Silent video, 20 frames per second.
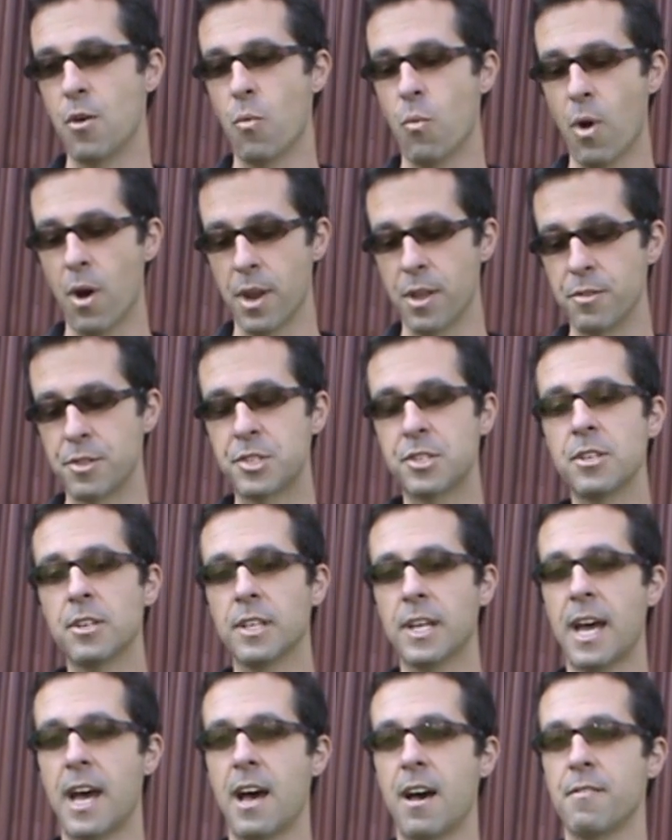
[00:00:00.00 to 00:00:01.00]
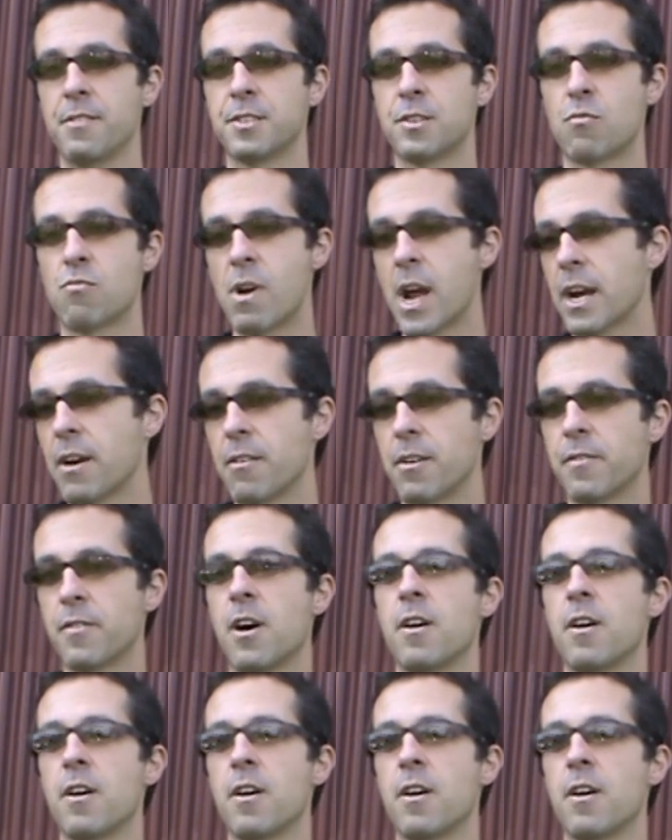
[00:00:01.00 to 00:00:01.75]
what you still have is a record of